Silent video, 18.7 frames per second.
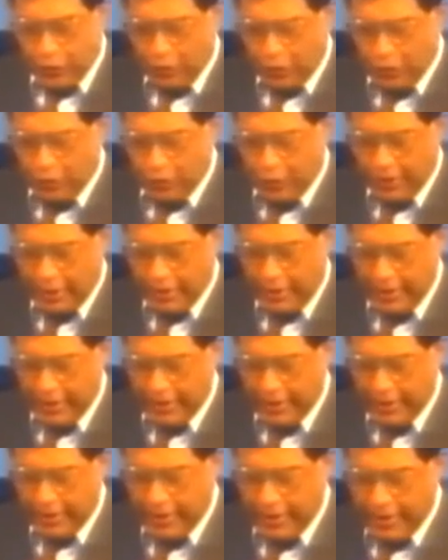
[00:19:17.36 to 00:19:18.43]
Lord
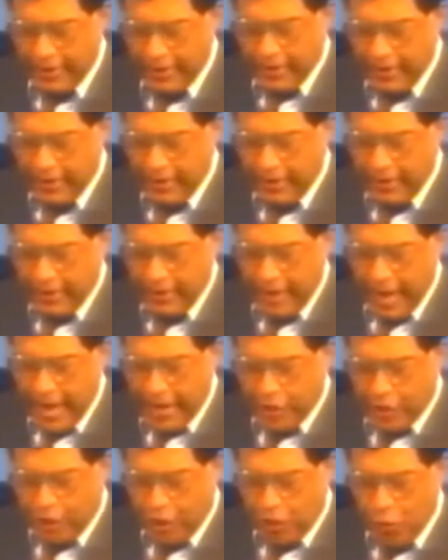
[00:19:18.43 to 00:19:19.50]

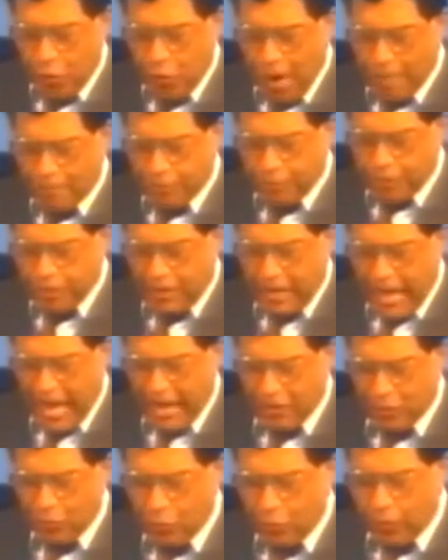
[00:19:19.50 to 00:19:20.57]
and she wept in
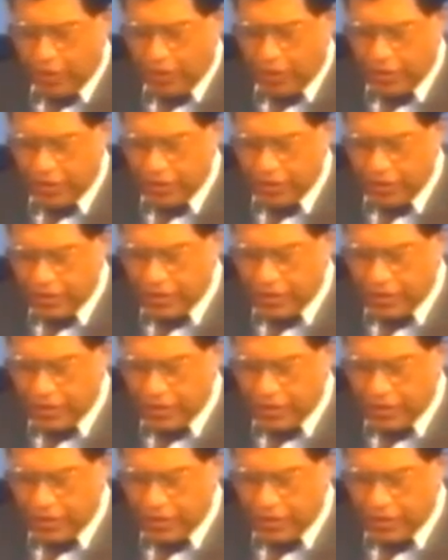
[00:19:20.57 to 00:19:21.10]
anguish.